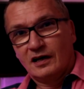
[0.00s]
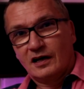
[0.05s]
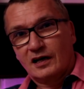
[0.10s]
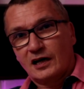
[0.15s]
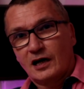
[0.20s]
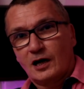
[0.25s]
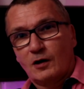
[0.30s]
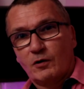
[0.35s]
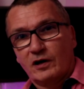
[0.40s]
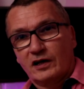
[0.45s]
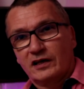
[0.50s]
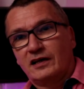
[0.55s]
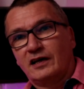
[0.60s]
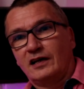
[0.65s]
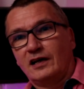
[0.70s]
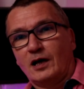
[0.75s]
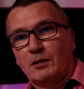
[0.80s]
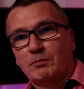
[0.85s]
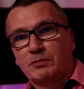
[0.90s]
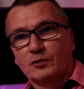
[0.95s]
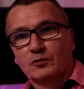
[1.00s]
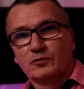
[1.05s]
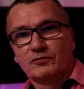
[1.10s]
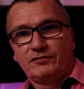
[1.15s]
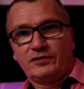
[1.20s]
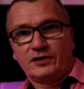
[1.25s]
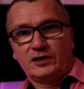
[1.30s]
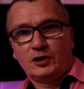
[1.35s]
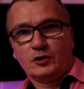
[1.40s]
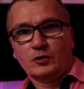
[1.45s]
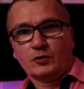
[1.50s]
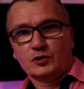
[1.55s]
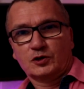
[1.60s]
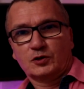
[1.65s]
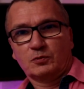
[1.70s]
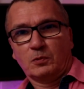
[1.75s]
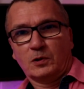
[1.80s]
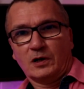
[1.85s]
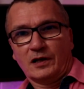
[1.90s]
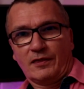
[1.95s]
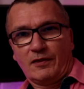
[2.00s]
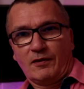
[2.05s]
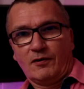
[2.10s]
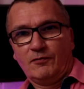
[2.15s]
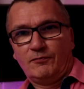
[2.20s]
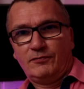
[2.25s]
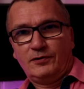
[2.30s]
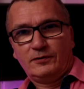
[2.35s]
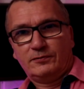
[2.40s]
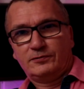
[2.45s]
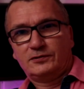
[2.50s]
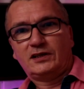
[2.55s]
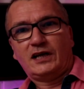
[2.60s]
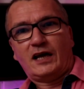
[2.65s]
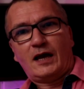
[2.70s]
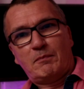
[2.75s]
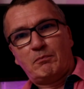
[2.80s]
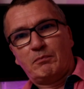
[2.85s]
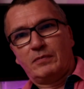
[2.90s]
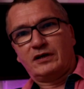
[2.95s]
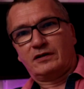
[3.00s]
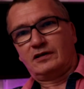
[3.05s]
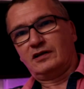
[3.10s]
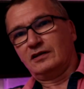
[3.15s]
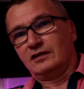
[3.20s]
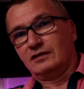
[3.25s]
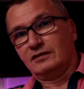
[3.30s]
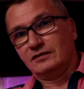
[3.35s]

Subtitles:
Now I can upload videos with 50 Mbit